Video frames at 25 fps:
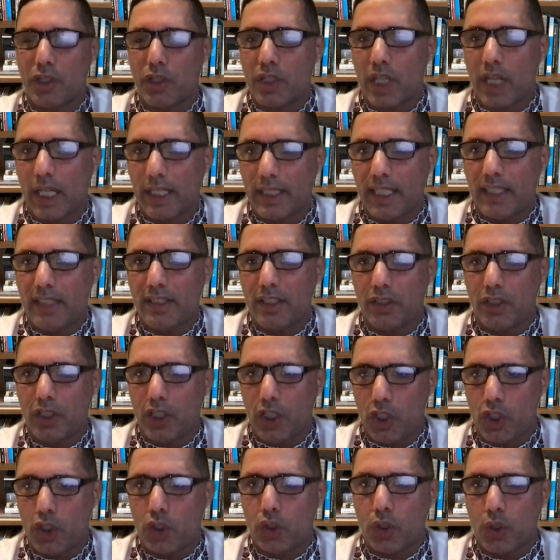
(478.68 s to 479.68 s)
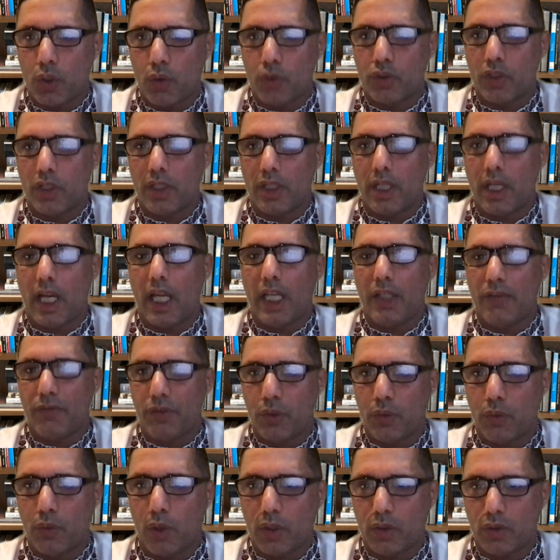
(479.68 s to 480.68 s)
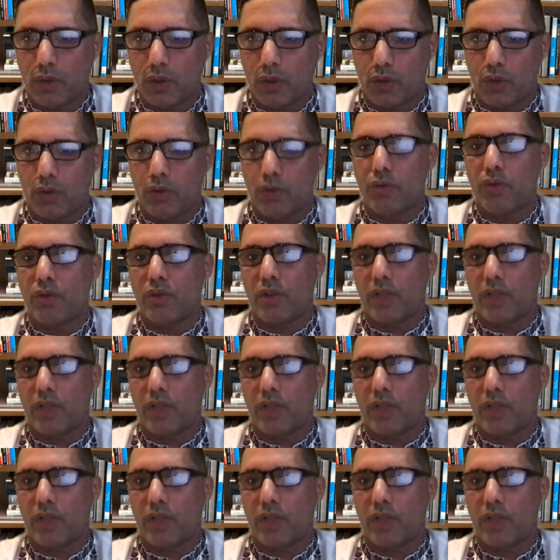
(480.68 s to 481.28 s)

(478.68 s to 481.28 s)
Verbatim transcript: Identity is chosen, and if you want to choose a,